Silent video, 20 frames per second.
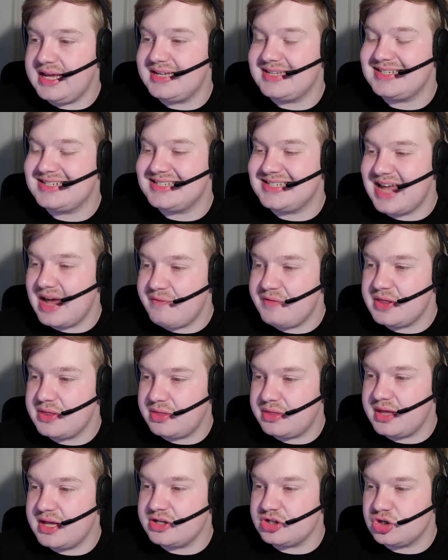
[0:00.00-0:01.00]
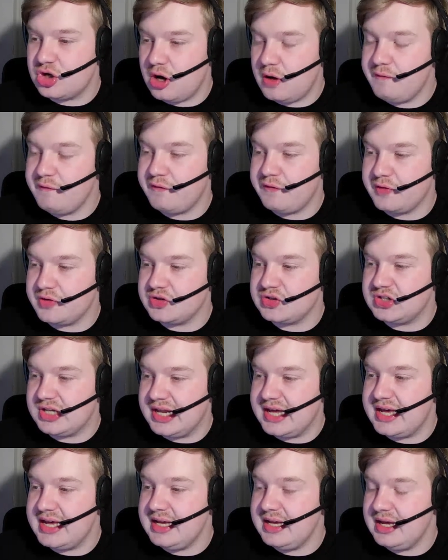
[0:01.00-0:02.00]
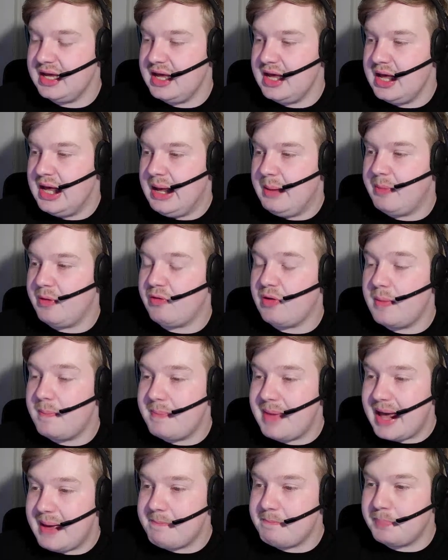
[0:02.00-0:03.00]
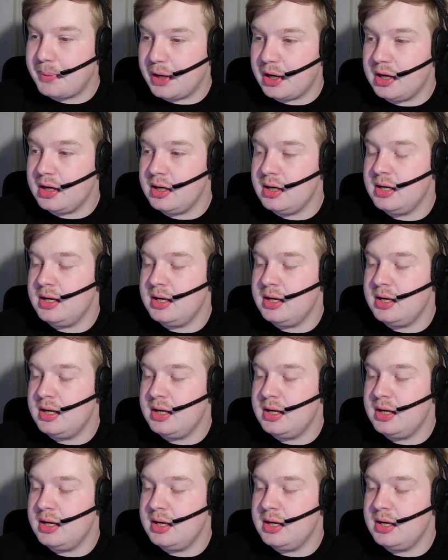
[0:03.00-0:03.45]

7th is Conference League. But remember,